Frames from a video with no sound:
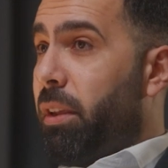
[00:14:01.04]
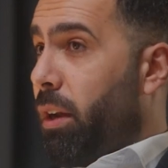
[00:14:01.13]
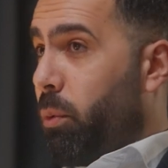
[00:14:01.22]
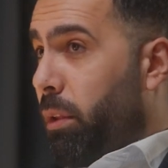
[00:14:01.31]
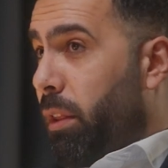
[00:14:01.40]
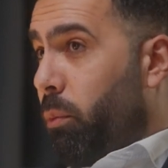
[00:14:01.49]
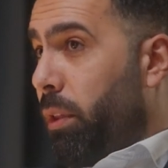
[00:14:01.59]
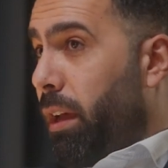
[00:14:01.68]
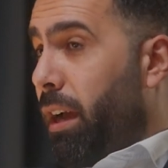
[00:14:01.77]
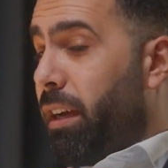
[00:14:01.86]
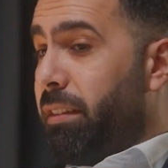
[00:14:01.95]
they are with
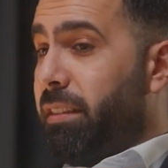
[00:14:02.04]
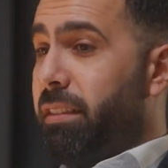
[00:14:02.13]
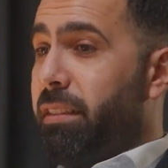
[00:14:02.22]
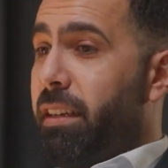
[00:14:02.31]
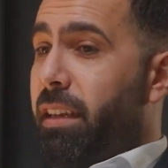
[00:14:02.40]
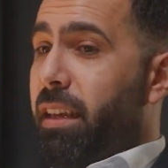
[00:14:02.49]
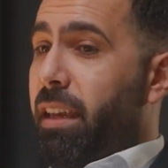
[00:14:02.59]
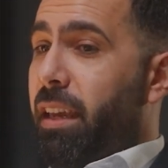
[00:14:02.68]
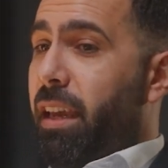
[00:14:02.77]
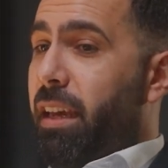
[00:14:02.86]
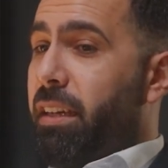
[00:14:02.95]
us.
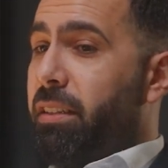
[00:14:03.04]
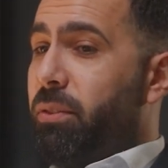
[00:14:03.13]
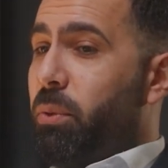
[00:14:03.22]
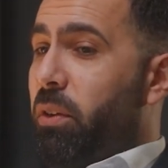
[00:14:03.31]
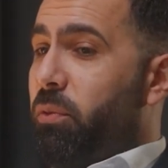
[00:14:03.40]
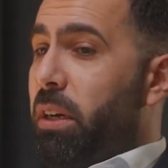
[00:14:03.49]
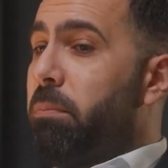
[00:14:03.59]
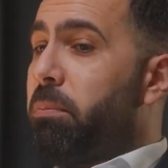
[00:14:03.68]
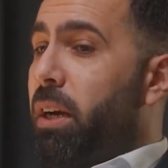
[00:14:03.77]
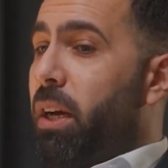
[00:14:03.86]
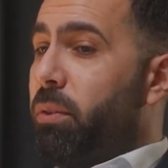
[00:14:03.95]
And we are very
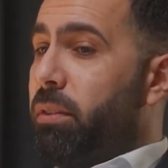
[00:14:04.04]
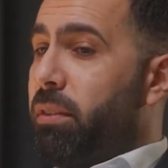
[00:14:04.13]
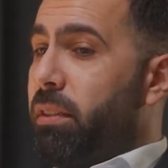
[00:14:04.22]
proud